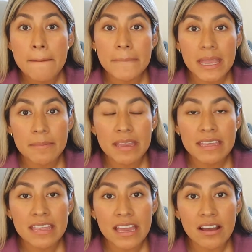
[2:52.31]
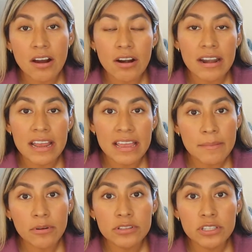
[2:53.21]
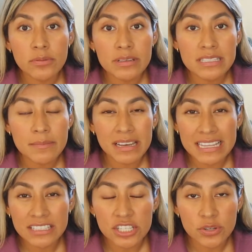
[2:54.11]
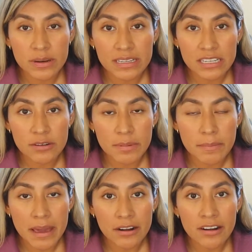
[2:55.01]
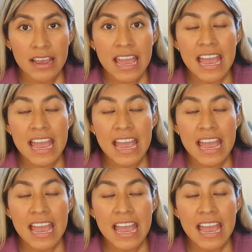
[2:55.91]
maybe they are able to assimilate the chewing a little bit better.